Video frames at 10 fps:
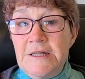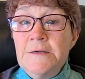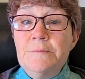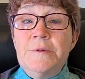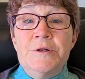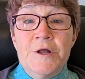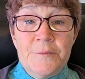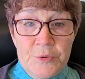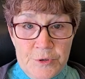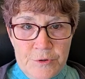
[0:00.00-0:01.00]
Tip
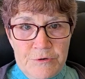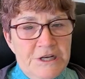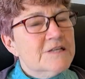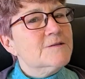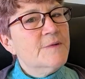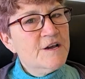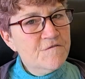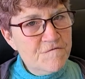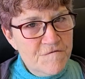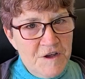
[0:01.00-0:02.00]
number 3 is my
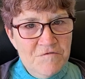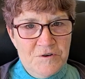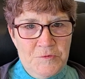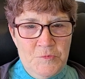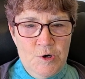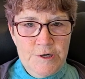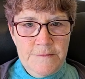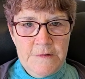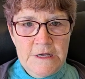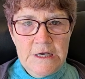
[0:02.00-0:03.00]
favorite
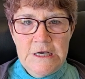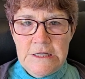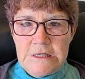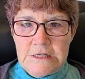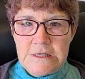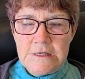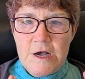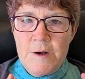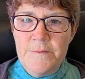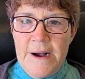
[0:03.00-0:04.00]
one. It's
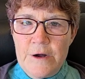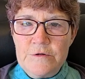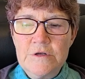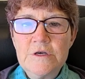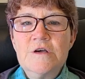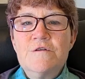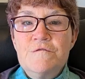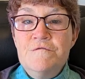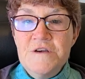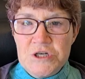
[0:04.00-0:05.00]
about
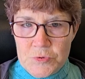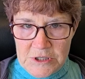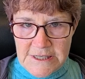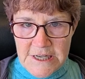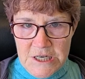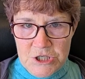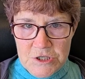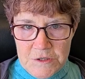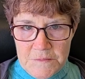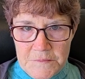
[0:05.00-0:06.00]

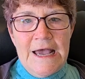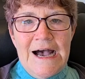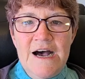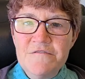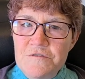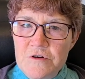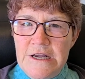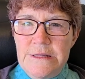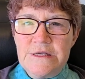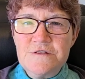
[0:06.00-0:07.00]
visualization. I've
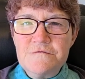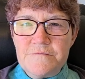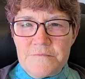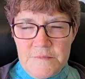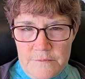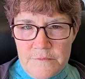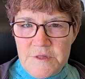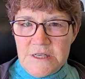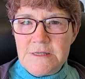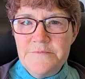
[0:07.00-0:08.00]
tried
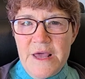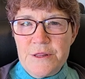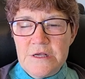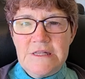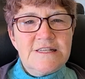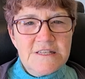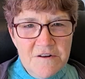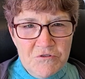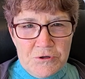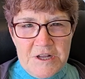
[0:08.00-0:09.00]
this method
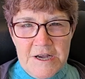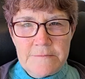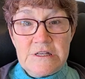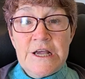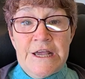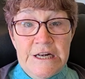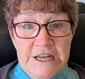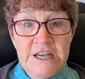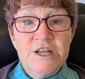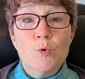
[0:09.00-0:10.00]
several times and
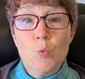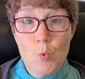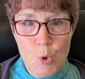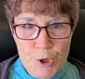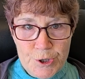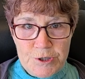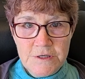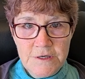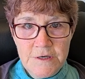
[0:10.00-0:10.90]
it works.